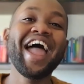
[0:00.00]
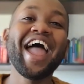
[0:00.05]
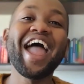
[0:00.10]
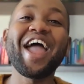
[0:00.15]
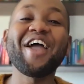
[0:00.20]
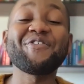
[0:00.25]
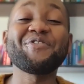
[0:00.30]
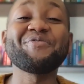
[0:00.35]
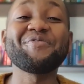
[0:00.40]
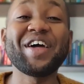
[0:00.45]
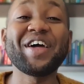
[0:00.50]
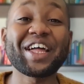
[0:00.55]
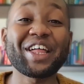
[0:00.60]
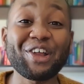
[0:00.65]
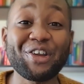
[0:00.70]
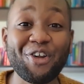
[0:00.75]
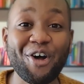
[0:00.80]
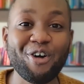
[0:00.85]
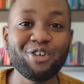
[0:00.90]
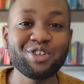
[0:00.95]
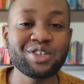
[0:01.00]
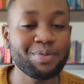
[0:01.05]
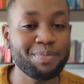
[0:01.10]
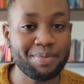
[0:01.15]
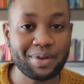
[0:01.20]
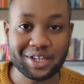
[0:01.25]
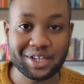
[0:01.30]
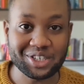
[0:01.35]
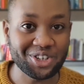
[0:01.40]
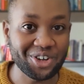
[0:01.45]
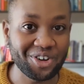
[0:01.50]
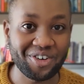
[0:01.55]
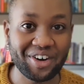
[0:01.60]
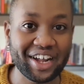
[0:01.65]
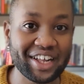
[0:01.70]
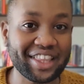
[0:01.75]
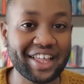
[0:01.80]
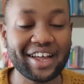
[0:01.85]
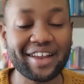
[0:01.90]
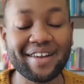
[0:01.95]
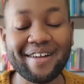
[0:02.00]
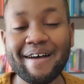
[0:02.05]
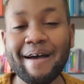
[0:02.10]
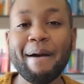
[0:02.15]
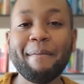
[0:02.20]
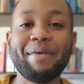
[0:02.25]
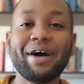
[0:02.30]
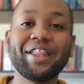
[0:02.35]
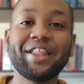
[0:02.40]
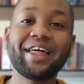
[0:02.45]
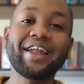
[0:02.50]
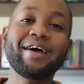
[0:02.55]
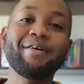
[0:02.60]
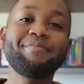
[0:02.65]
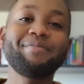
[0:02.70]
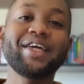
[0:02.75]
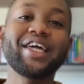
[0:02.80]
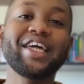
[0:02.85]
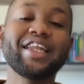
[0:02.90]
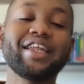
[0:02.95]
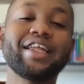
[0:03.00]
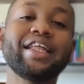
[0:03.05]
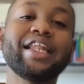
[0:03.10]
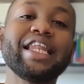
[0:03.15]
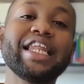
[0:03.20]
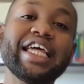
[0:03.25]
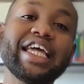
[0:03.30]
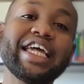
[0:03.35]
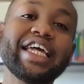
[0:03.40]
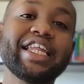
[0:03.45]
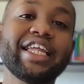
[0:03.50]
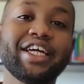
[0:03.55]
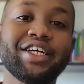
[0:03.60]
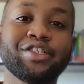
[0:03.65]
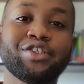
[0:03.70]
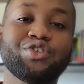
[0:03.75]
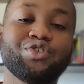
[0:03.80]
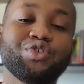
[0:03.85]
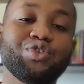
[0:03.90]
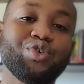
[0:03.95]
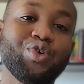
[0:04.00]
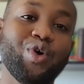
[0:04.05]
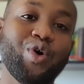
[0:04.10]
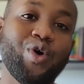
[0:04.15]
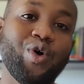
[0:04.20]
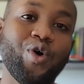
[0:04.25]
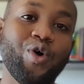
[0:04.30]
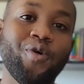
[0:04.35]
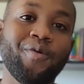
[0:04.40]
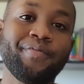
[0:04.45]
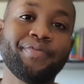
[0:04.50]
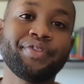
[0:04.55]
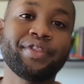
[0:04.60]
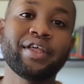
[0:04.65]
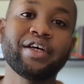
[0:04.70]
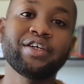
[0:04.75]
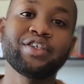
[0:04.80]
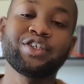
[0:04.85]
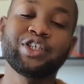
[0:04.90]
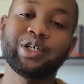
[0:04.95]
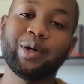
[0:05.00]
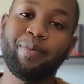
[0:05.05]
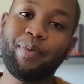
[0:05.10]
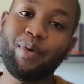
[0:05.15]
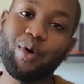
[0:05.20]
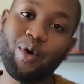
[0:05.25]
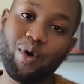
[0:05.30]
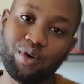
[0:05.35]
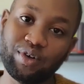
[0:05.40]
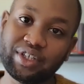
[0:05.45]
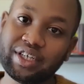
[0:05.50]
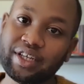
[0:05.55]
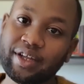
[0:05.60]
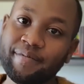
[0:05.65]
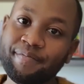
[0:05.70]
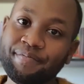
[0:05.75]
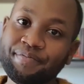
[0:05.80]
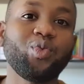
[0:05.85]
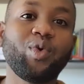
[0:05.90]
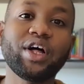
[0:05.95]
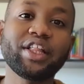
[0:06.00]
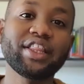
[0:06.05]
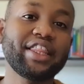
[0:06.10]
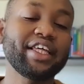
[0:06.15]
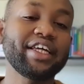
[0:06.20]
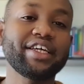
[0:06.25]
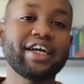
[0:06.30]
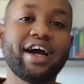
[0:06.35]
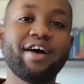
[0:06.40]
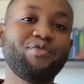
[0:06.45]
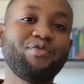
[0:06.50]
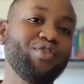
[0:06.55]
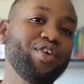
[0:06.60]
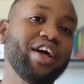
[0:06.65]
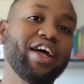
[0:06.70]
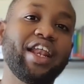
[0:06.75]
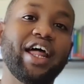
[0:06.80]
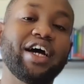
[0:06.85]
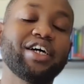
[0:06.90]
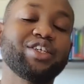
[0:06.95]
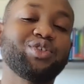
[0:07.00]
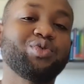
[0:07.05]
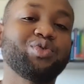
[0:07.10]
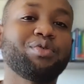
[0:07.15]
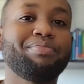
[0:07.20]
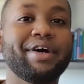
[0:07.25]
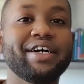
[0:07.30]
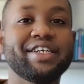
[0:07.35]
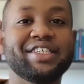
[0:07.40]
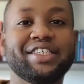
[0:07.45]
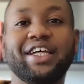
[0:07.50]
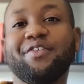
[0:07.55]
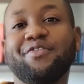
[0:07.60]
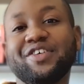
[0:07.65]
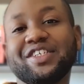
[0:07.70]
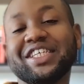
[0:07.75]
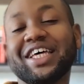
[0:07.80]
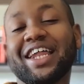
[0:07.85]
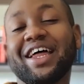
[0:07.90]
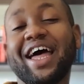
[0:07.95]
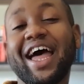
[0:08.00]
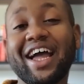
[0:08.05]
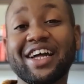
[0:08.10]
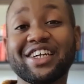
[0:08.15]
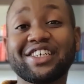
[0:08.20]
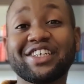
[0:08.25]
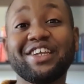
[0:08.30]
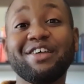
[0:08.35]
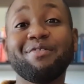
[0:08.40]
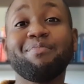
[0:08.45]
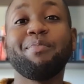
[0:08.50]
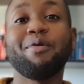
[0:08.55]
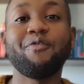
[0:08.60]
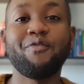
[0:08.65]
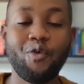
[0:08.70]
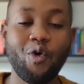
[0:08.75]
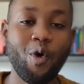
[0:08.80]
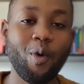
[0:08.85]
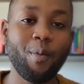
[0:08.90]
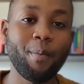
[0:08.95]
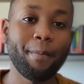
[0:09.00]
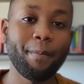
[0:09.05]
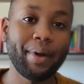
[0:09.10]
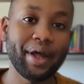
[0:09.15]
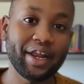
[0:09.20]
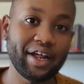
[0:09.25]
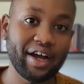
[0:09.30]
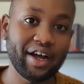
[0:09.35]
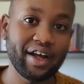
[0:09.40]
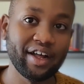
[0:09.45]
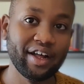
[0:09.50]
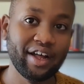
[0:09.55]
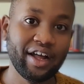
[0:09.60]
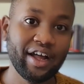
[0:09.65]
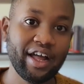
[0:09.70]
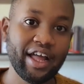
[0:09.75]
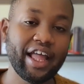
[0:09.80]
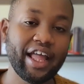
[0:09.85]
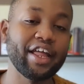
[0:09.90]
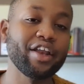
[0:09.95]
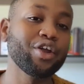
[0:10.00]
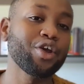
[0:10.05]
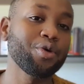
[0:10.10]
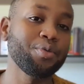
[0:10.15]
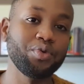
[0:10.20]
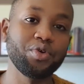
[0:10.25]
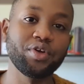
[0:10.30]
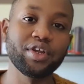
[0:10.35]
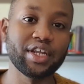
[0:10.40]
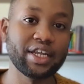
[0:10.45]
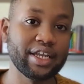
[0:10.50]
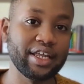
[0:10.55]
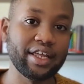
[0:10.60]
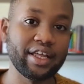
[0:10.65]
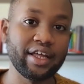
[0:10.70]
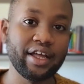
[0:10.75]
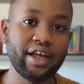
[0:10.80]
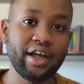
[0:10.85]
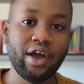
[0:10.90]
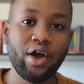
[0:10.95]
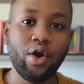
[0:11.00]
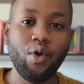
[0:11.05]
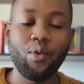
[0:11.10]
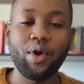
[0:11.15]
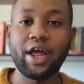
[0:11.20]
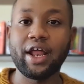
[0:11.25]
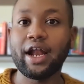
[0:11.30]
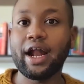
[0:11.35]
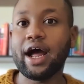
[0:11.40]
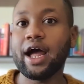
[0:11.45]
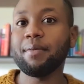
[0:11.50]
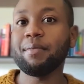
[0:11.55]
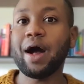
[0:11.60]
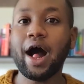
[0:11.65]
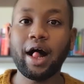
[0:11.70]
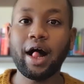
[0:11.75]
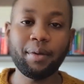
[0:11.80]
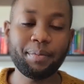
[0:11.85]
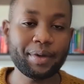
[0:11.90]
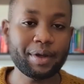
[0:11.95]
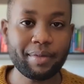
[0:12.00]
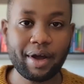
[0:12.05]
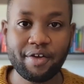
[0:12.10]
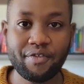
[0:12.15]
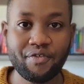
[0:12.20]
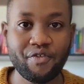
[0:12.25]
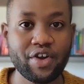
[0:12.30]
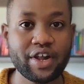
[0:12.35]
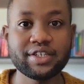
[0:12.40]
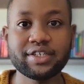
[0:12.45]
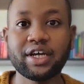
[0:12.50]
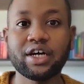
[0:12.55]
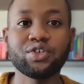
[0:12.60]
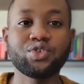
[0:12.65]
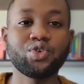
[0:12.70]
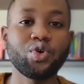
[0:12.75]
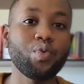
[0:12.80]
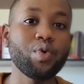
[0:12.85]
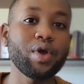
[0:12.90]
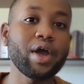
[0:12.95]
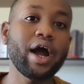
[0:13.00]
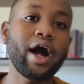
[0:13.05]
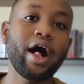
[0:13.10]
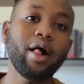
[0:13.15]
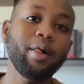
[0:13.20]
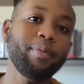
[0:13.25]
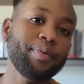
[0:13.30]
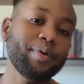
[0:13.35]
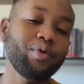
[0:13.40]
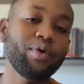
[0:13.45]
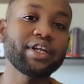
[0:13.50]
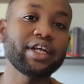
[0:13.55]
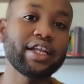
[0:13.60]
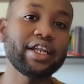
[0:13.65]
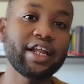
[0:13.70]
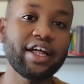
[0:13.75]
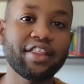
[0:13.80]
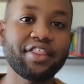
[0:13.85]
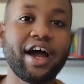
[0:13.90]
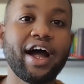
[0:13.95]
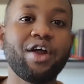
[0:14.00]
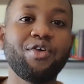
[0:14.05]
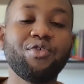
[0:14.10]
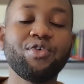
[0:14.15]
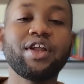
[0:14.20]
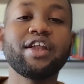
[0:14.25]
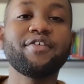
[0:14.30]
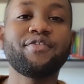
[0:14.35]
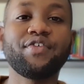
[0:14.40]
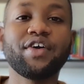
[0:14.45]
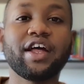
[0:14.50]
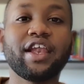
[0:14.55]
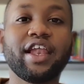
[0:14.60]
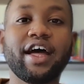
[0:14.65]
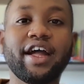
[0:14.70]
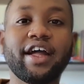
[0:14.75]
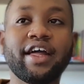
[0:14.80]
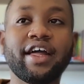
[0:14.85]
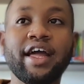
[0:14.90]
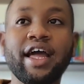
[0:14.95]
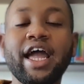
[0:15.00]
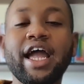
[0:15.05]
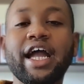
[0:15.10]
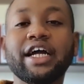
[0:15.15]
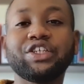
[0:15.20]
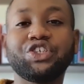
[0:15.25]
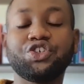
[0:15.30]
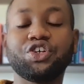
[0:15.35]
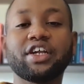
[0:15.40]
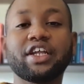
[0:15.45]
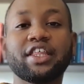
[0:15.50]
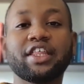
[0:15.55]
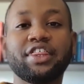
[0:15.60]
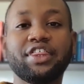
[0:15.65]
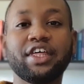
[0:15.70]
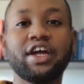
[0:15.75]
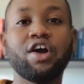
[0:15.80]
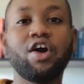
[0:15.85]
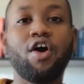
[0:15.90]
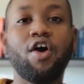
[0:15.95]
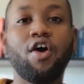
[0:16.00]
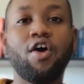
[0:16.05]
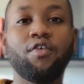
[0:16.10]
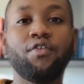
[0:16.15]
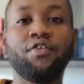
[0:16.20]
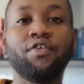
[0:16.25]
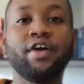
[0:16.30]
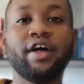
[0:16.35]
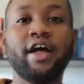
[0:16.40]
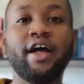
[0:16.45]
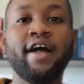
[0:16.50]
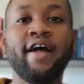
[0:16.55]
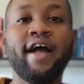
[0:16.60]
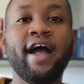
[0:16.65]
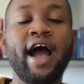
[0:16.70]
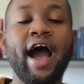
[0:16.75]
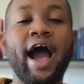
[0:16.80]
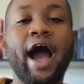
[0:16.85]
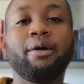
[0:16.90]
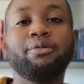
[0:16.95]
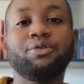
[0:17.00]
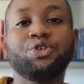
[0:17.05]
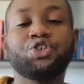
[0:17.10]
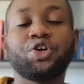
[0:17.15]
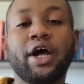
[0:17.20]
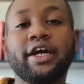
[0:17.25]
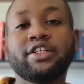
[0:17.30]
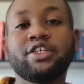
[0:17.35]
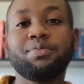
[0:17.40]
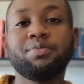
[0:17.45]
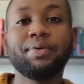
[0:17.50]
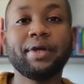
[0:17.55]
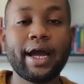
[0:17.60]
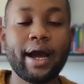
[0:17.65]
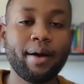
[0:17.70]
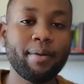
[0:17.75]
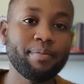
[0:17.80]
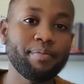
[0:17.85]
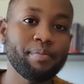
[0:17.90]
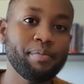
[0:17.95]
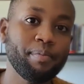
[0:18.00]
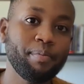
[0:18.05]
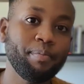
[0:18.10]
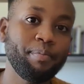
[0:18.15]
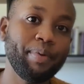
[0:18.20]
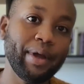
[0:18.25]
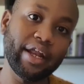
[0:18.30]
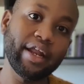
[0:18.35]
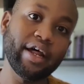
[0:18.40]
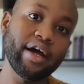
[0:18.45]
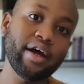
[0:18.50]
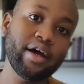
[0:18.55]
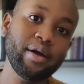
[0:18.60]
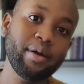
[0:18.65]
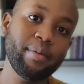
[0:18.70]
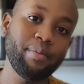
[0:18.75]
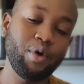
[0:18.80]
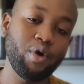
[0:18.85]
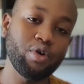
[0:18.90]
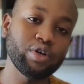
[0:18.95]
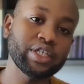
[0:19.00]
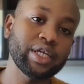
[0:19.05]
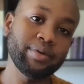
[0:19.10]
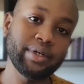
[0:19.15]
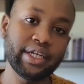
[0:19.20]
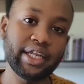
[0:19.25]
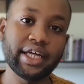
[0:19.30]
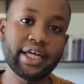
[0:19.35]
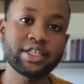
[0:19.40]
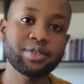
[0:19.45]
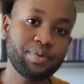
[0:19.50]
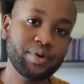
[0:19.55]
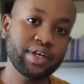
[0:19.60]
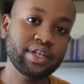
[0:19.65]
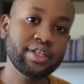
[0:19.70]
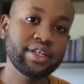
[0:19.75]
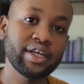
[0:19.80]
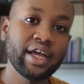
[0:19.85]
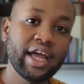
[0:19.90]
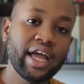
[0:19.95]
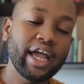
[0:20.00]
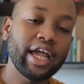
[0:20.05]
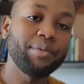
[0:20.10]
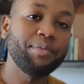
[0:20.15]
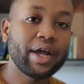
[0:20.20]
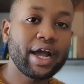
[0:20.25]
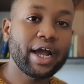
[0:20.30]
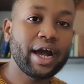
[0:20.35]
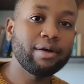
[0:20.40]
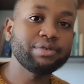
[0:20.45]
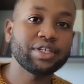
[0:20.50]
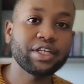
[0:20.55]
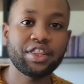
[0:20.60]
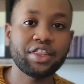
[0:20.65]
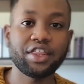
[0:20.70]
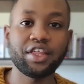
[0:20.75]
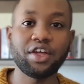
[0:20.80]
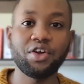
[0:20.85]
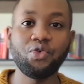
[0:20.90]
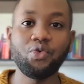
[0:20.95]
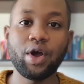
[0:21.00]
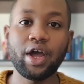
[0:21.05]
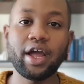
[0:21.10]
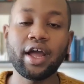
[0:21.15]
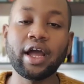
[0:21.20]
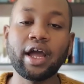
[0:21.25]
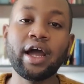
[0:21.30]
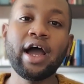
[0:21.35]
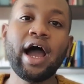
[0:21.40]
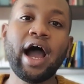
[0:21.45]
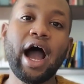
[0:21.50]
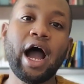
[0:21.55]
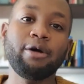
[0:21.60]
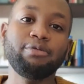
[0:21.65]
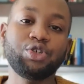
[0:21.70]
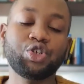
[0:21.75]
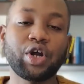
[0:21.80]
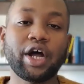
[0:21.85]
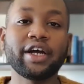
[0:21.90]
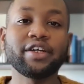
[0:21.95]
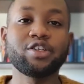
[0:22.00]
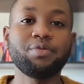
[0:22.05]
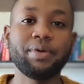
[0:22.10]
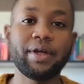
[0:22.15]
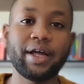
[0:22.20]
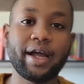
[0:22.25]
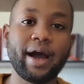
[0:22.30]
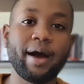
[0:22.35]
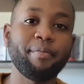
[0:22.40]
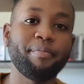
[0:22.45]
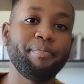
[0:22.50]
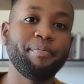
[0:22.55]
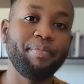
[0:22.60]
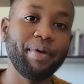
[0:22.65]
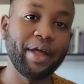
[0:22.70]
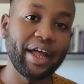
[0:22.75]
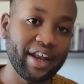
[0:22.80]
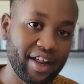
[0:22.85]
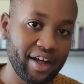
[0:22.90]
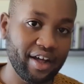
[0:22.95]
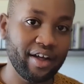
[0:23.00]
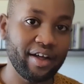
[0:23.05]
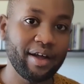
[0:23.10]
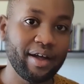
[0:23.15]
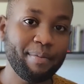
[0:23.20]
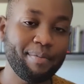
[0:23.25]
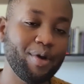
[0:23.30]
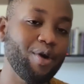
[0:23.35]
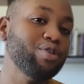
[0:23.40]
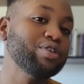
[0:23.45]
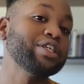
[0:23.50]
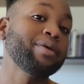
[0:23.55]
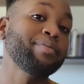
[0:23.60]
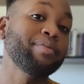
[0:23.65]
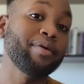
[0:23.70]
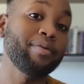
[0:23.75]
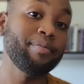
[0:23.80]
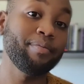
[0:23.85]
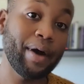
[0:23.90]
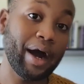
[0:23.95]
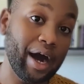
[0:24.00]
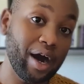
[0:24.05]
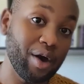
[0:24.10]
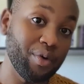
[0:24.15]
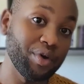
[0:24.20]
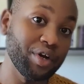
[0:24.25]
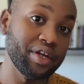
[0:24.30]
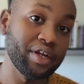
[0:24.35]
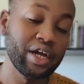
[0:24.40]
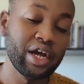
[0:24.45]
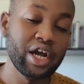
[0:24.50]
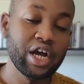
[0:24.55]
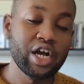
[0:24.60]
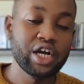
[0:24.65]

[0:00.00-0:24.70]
If you're making notes, please don't write that. By that I mean lean into your support. One thing I've realized with myself is that I actually perform better in community. When I'm helping my friends out or we are helping one another, I really feel like it's not a thing of I'm trying to become better because I'm desperate. It becomes a thing where I'm trying to become better because I'm empowered.